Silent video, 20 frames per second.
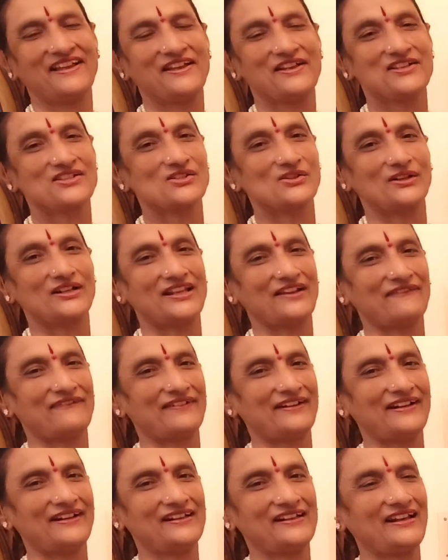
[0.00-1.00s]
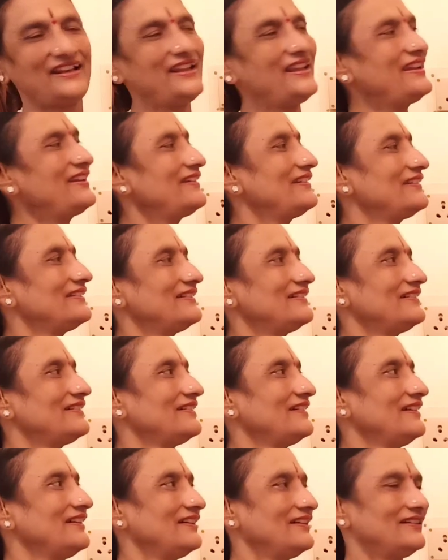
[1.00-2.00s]
So definitely
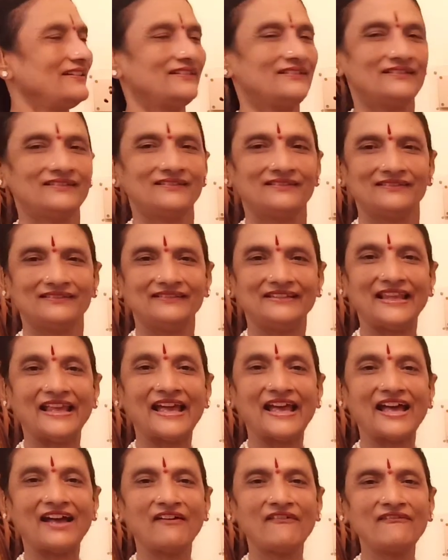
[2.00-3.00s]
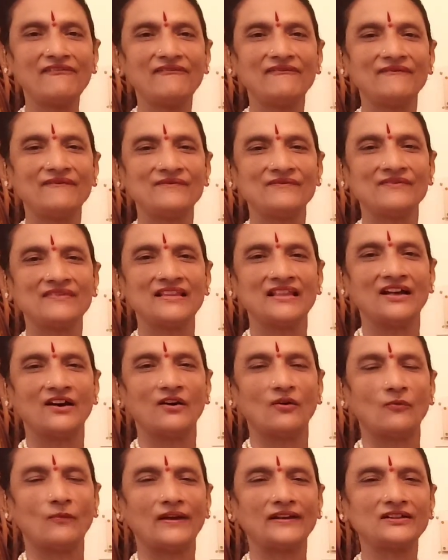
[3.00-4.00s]
they have
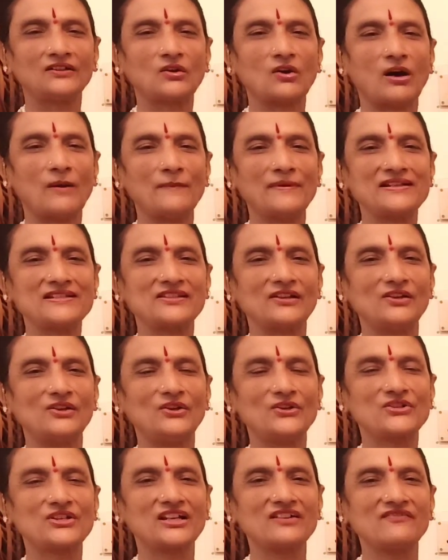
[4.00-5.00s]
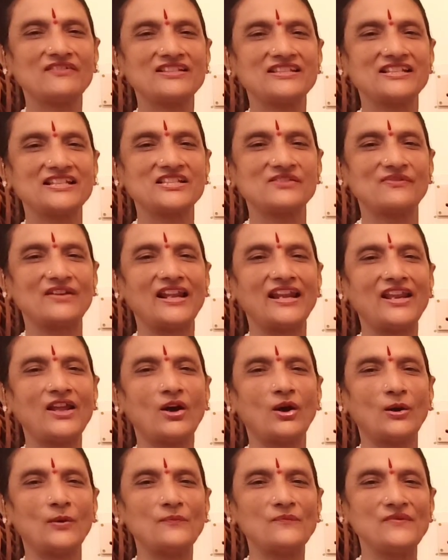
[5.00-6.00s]
one common solution which is very
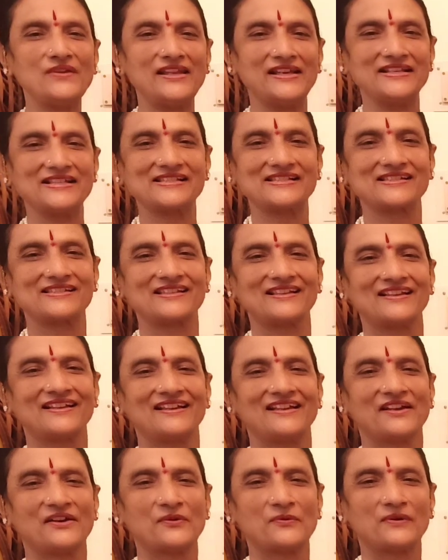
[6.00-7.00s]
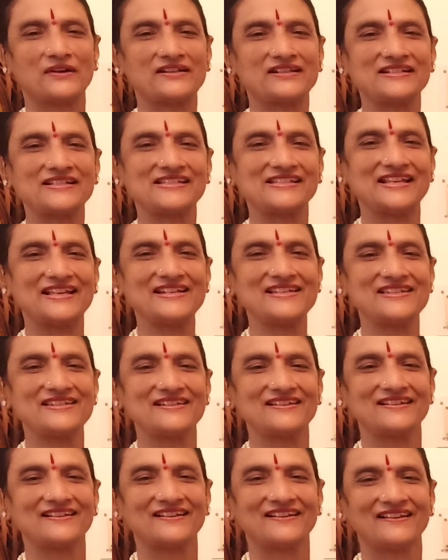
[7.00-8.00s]
obvious. What is
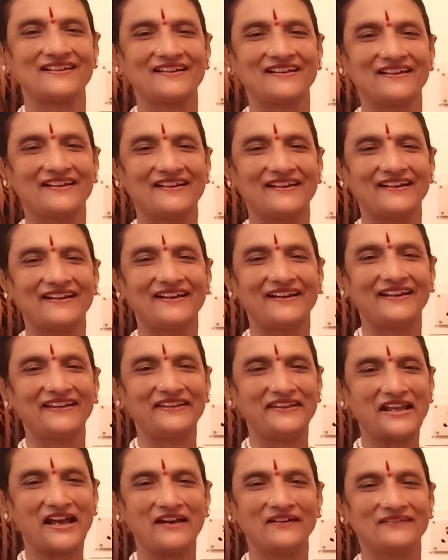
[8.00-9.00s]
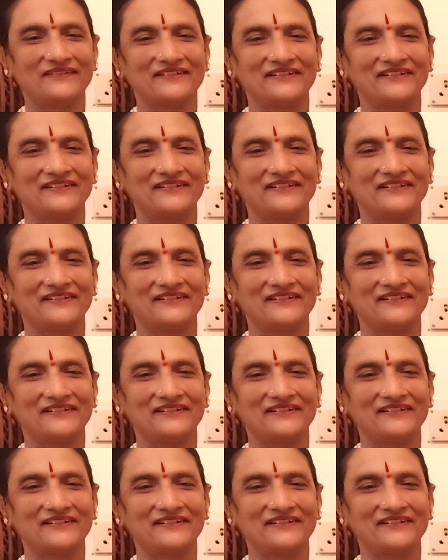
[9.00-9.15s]
it? Yeah,